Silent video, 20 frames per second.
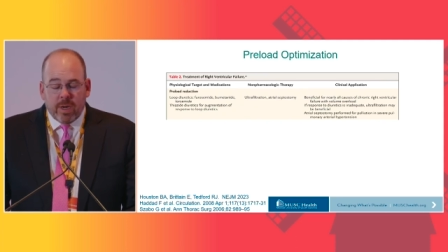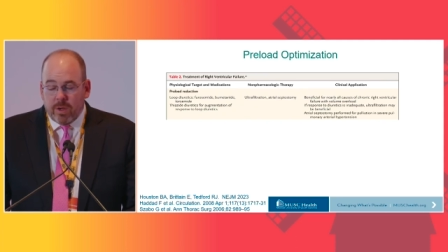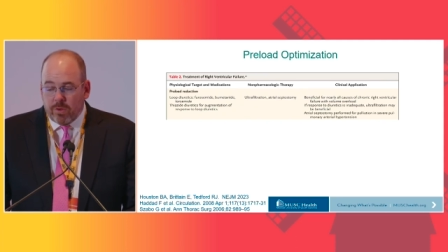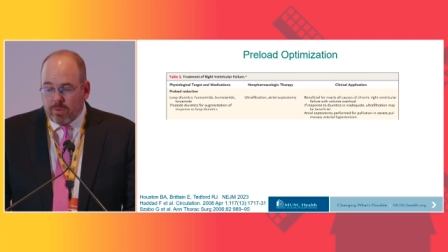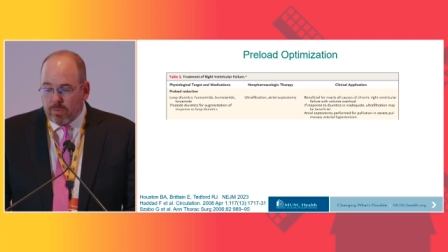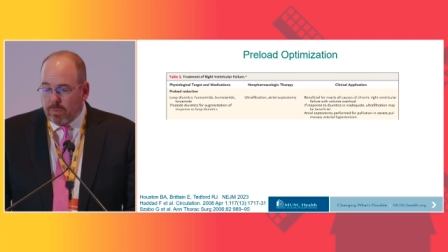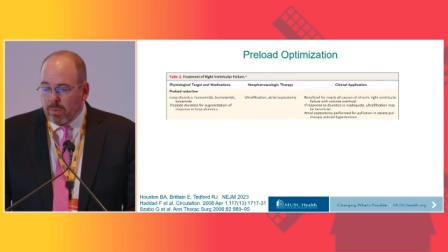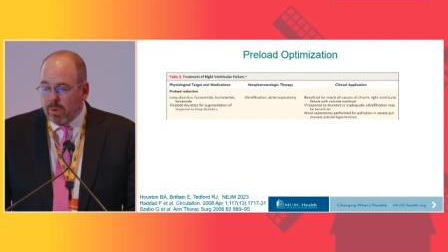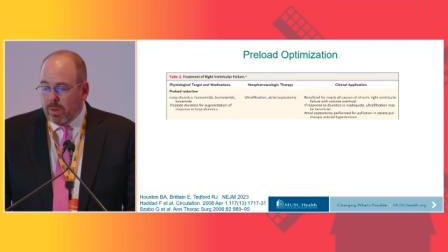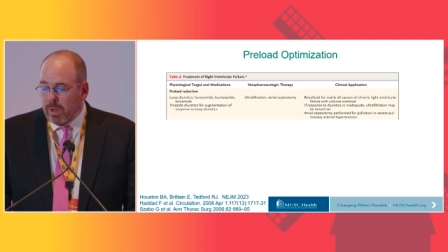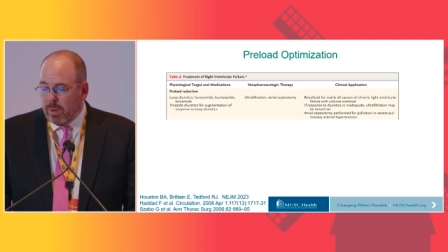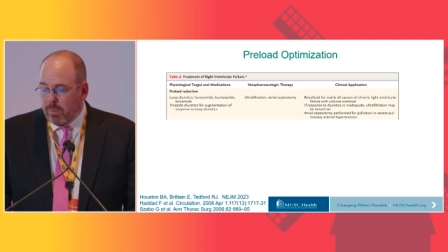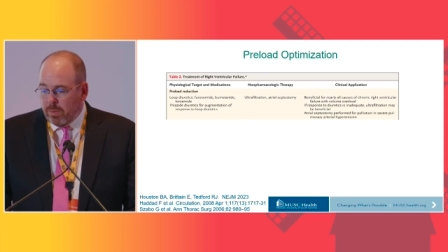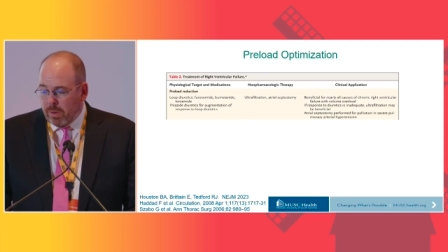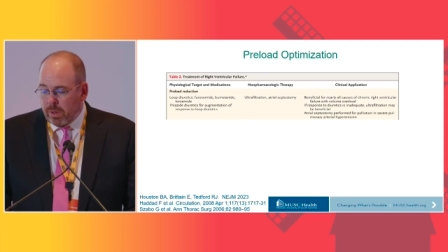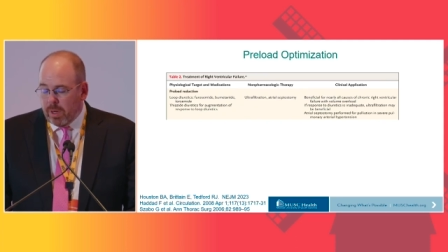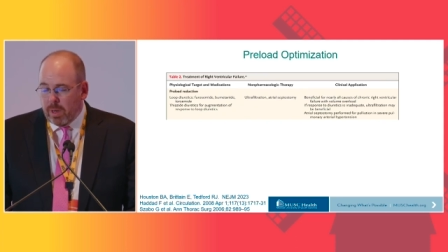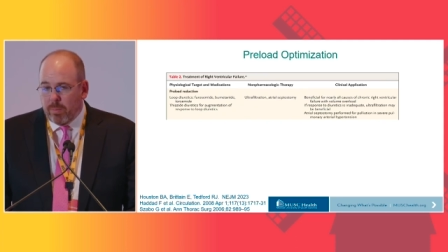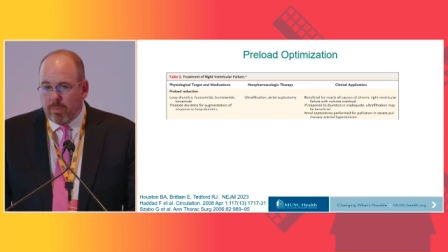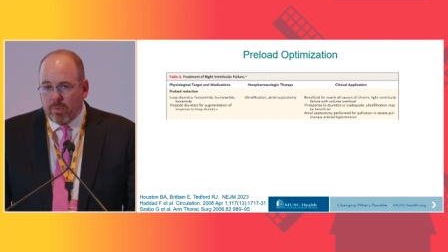is really,
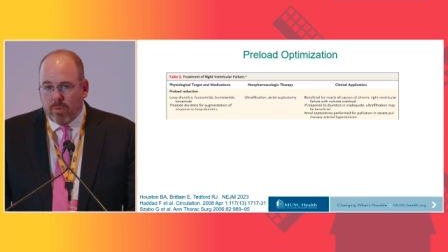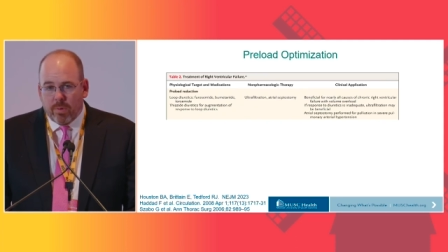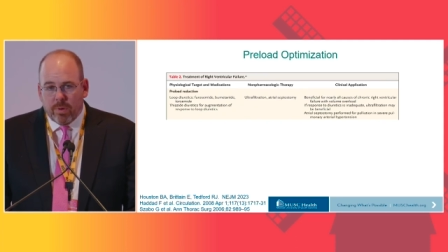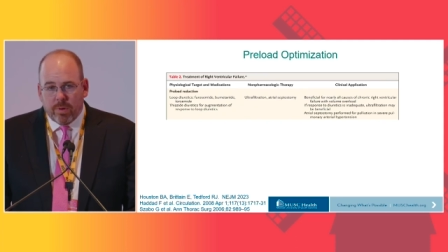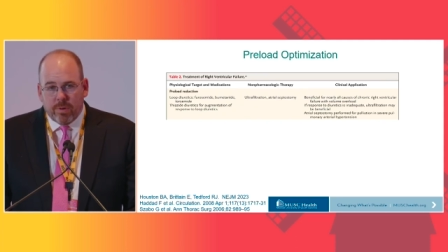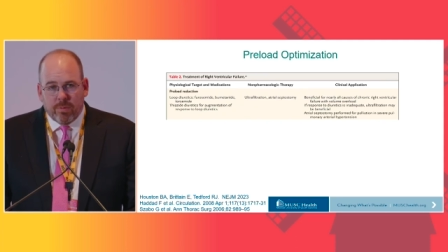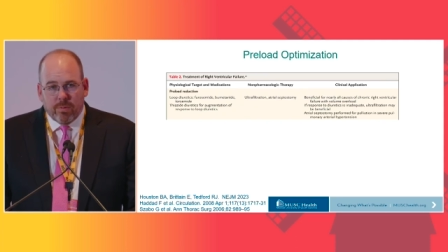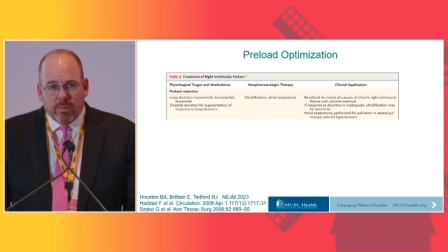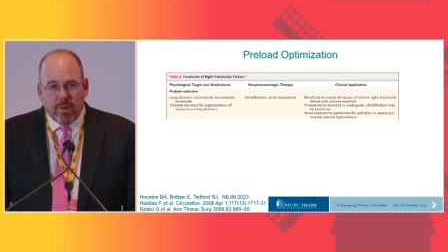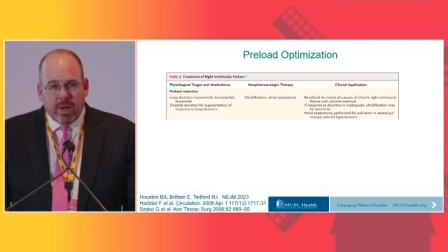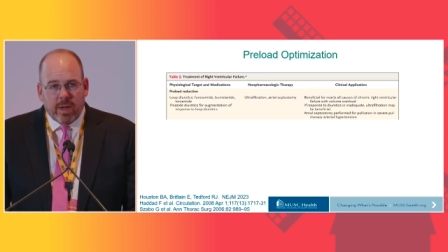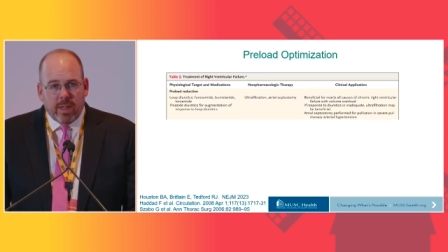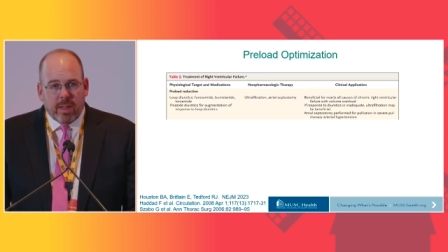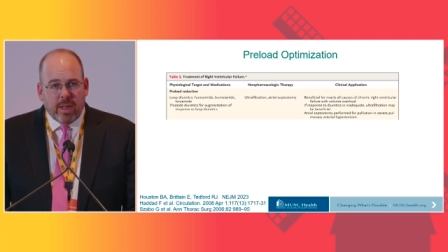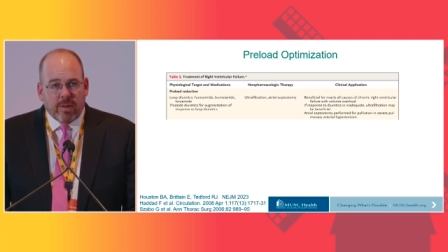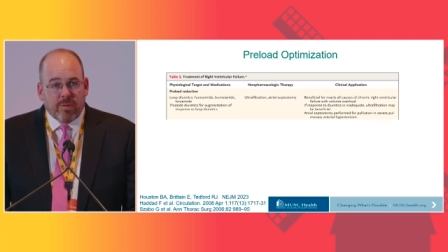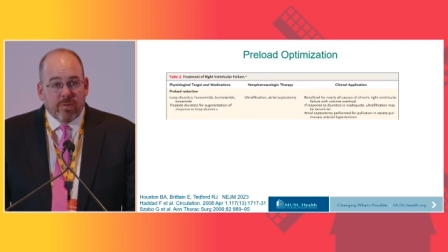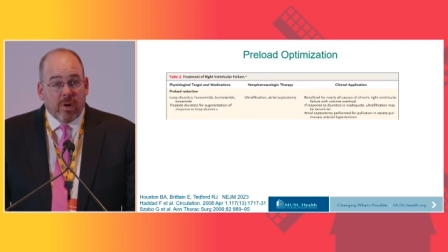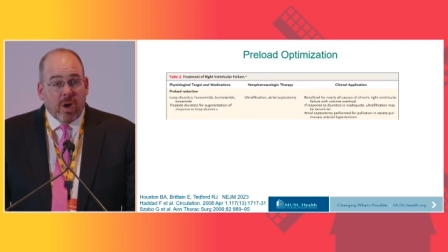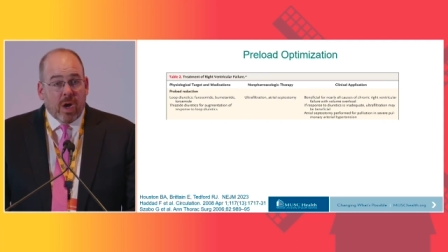really important, right? And
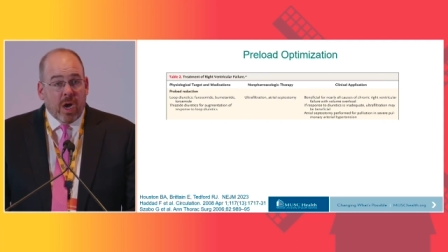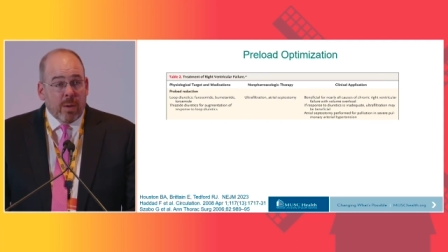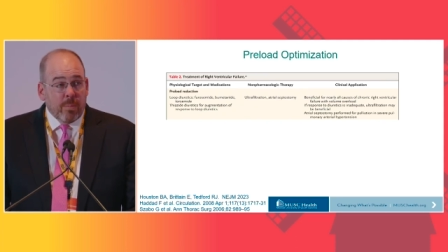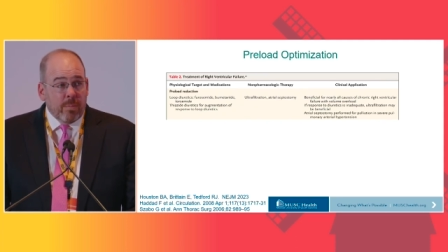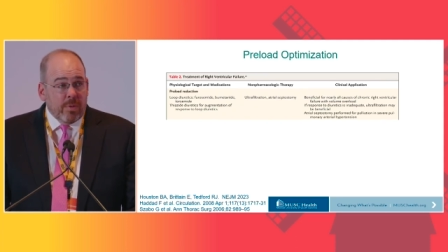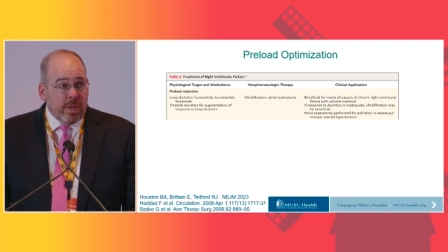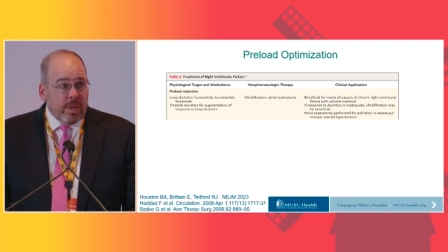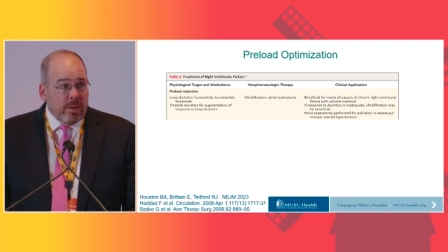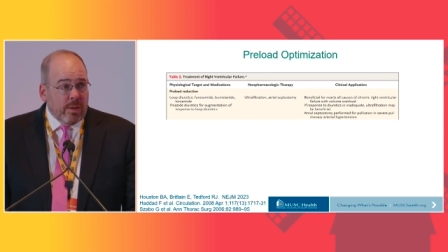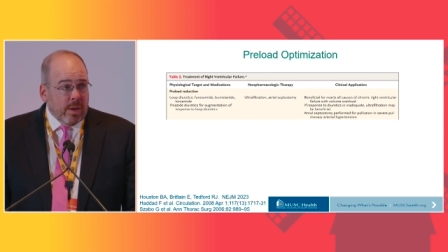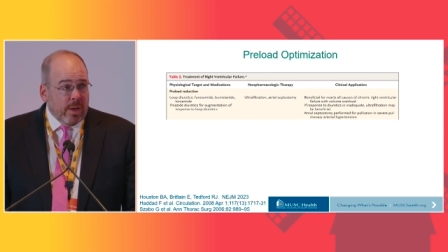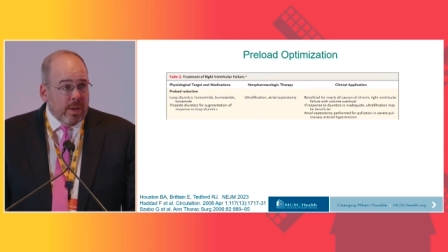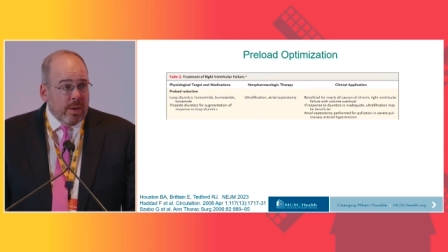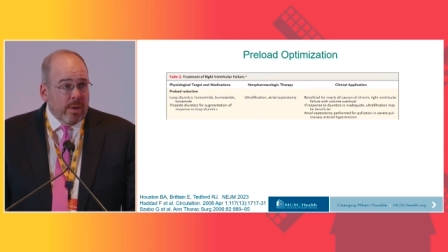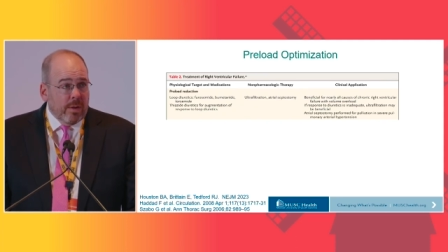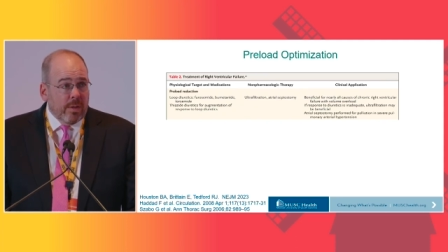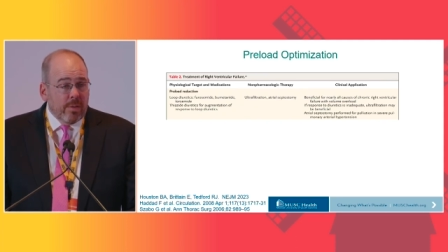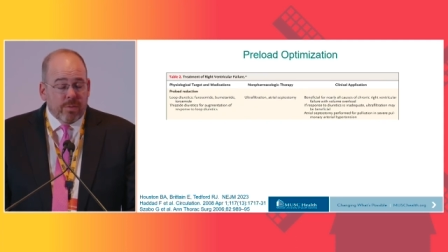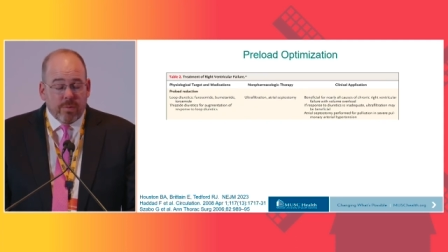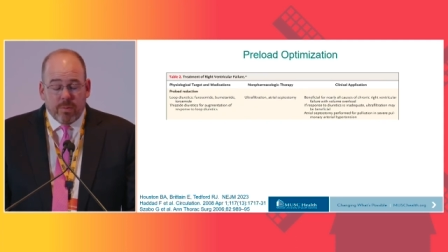that's commonly
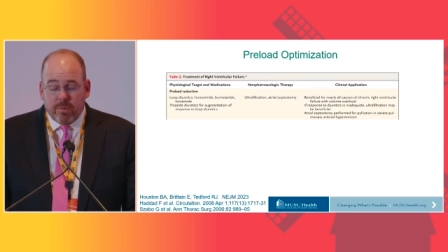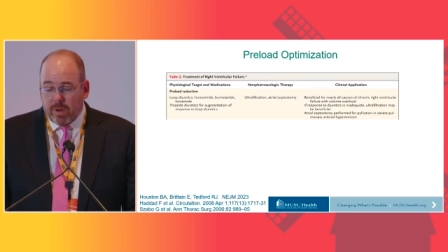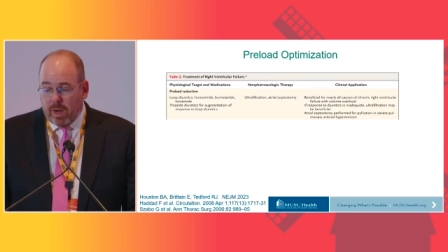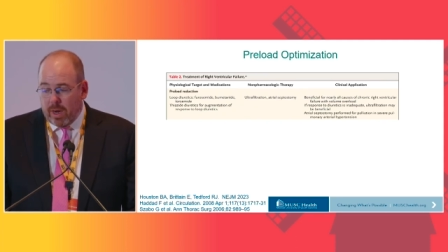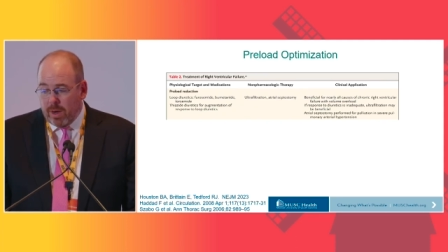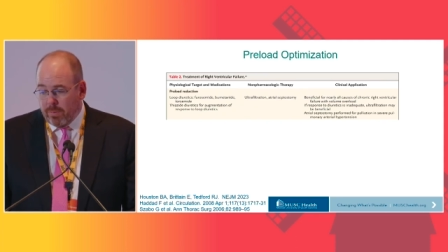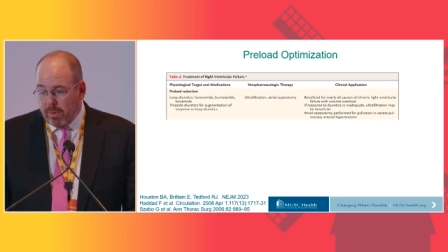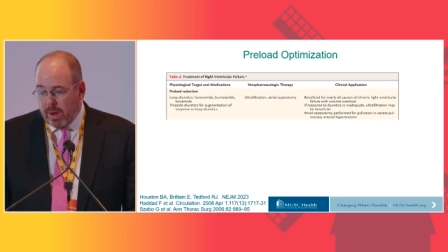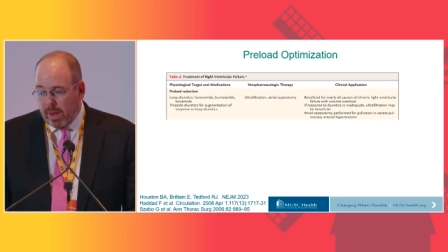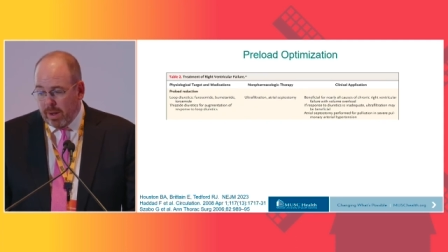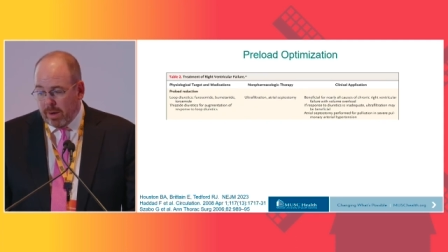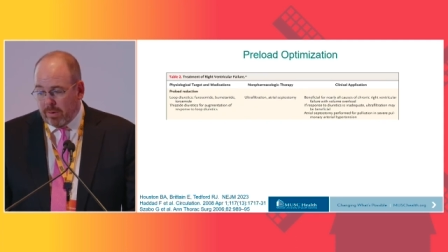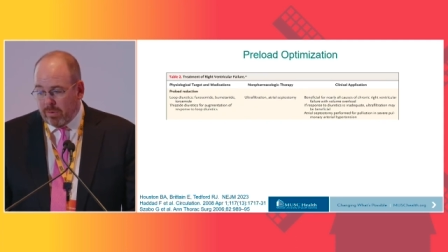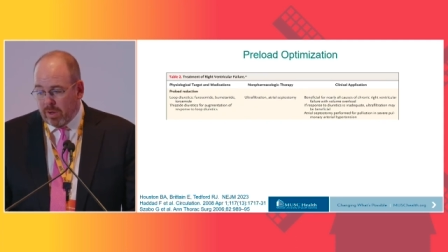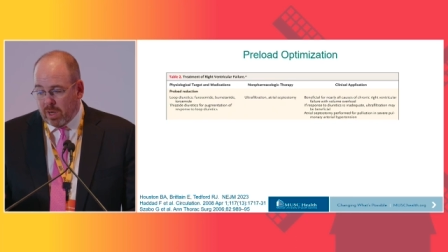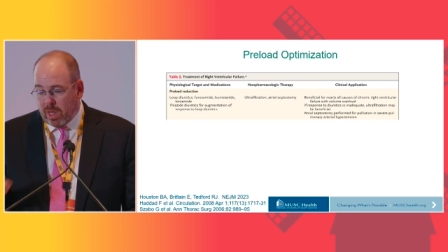done through diuretics.